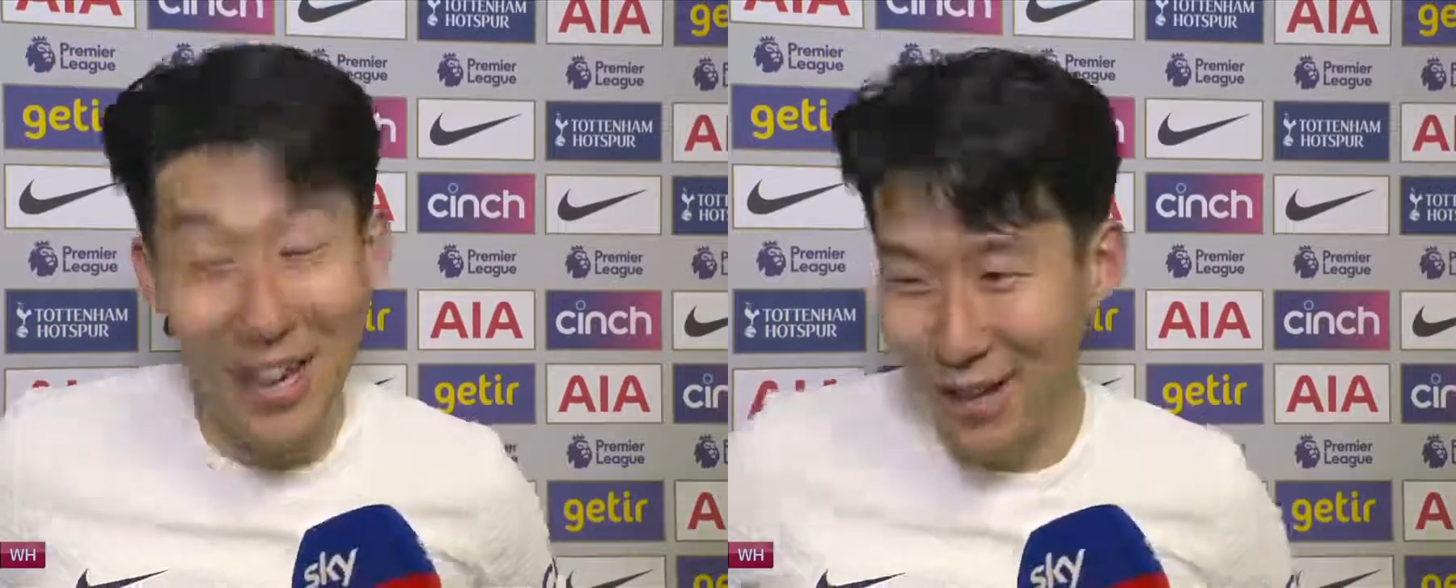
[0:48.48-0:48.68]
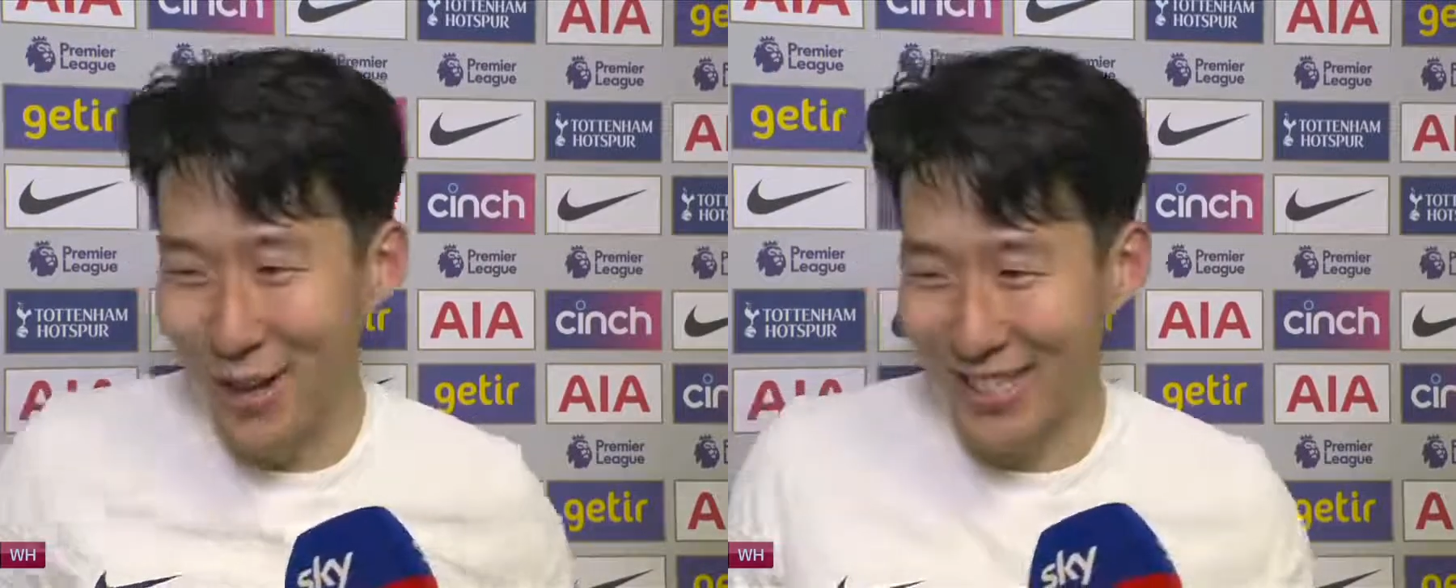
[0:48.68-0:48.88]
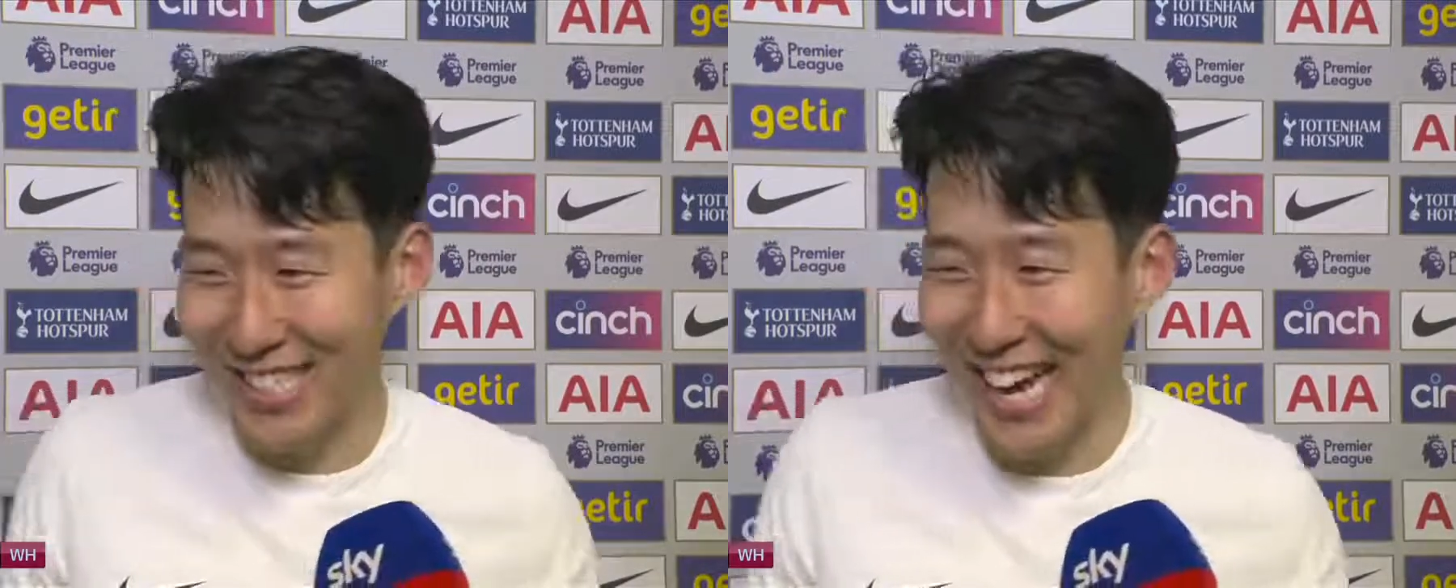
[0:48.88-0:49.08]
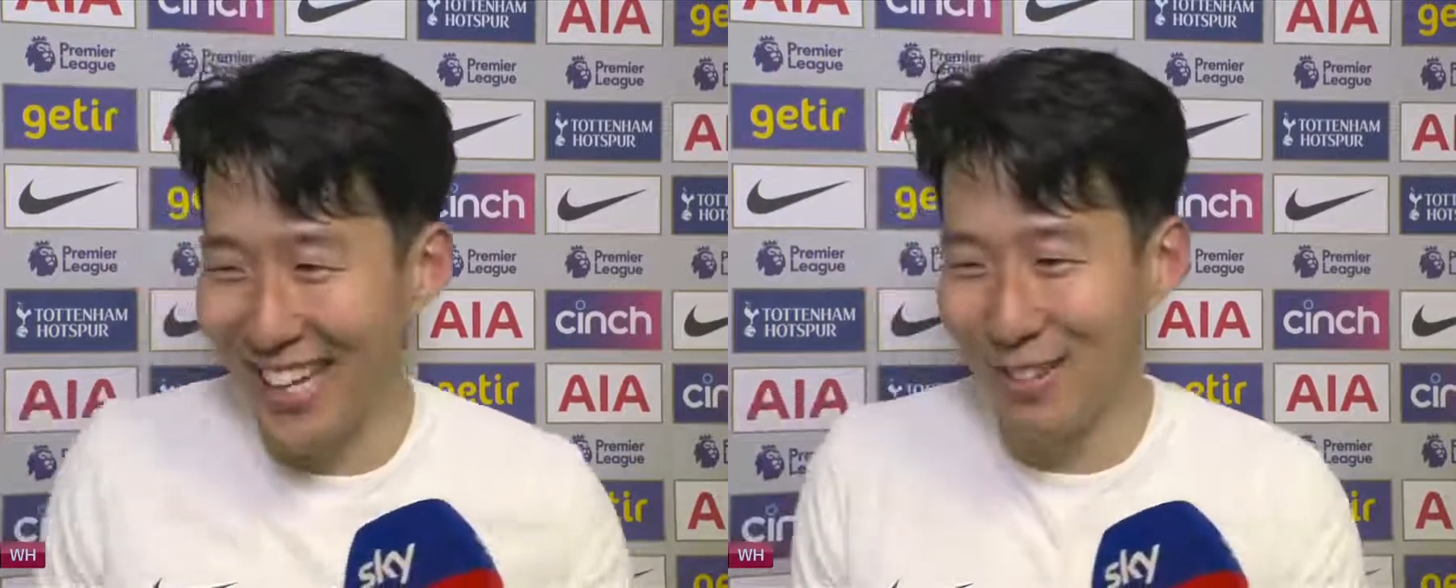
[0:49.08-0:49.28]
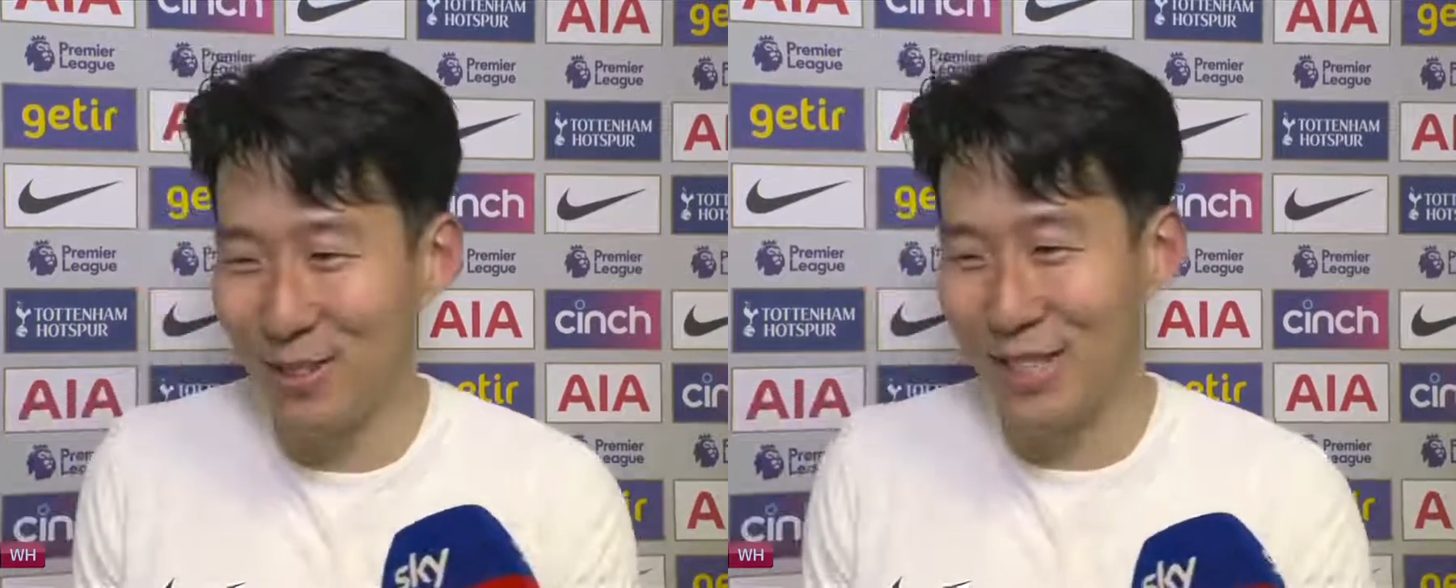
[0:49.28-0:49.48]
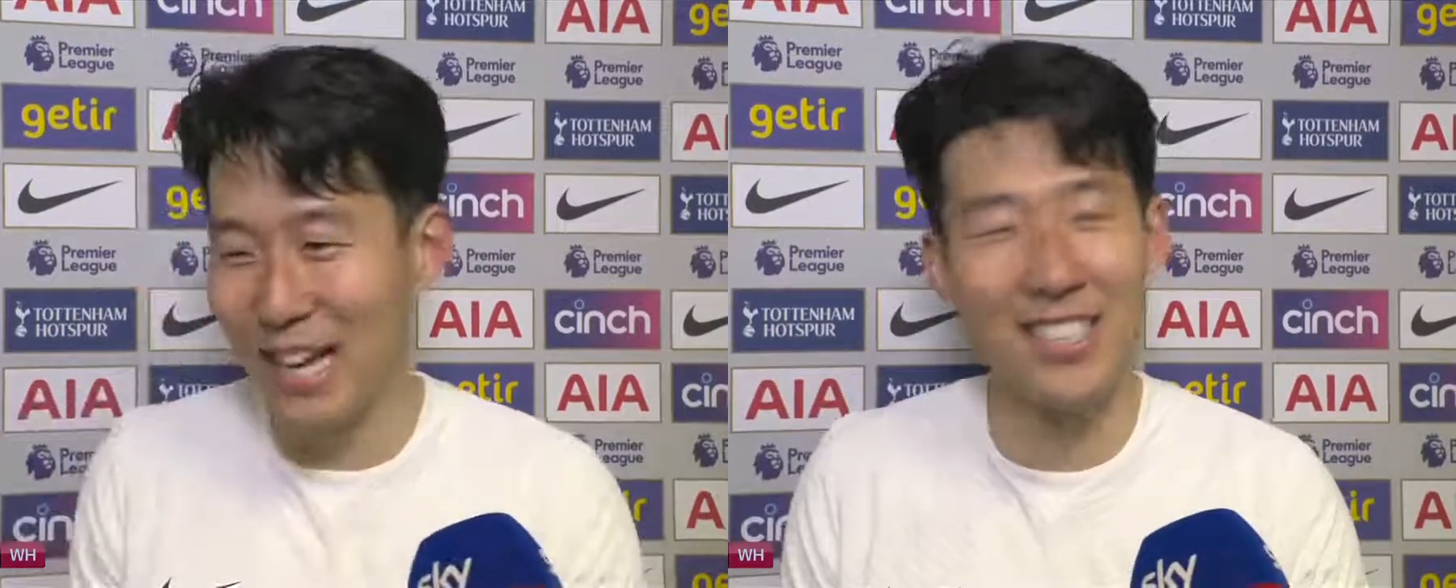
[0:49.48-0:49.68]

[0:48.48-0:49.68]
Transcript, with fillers: yeah, he looks sad. Obviously,